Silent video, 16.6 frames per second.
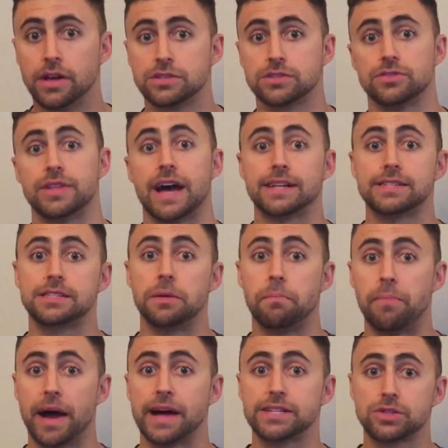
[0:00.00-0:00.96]
So that's the
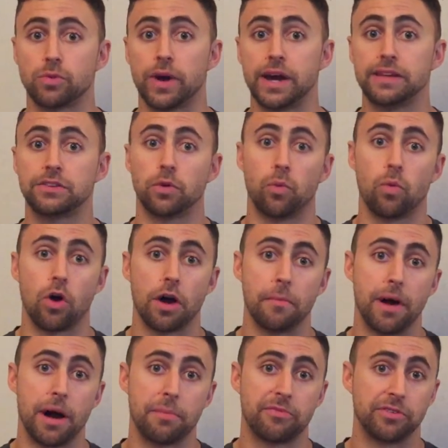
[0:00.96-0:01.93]
best way to warm
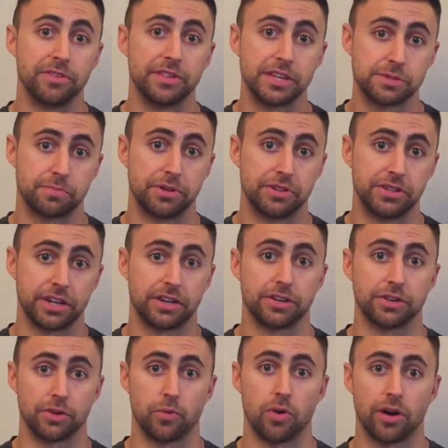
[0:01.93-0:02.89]
up for this
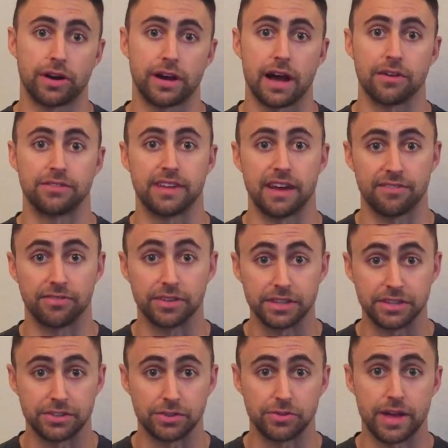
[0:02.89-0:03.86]
particular workout.
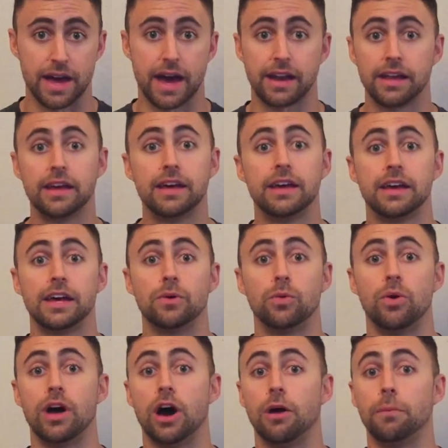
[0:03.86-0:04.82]
Definitely do that. It
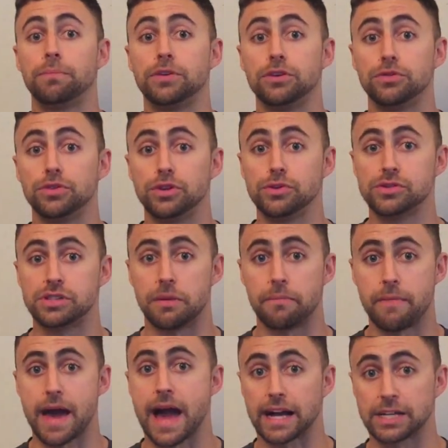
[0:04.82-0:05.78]
will help you use the
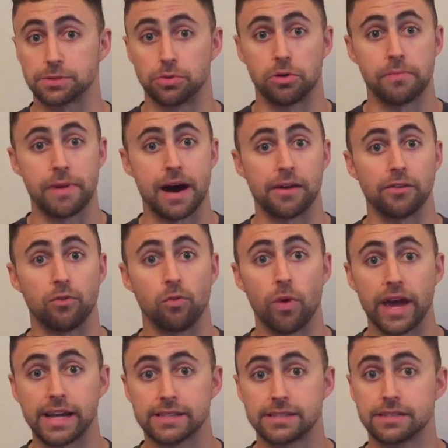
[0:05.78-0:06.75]
maximum amount of
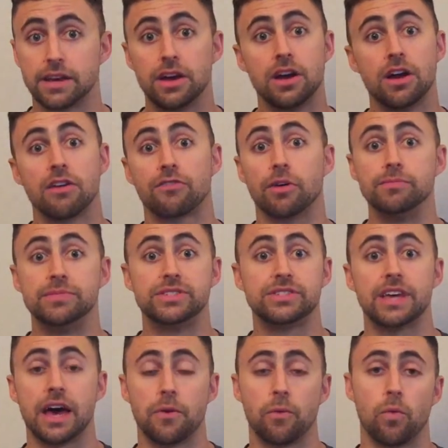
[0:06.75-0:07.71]
weights from
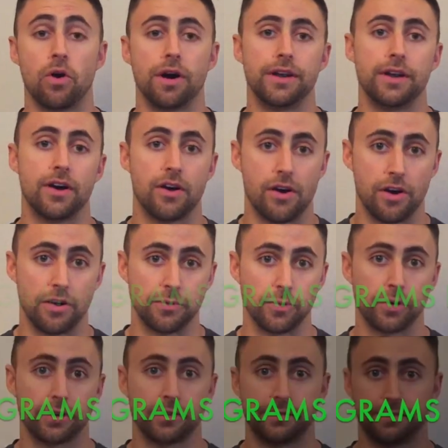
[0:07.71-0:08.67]
set one
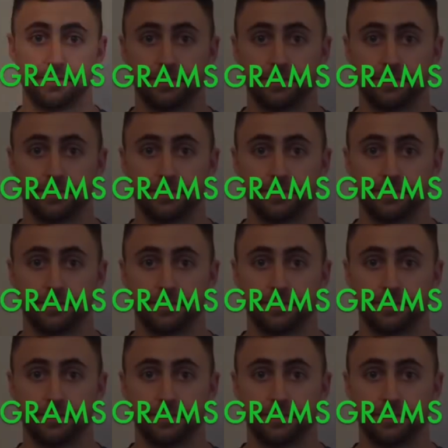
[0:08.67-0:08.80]
onward.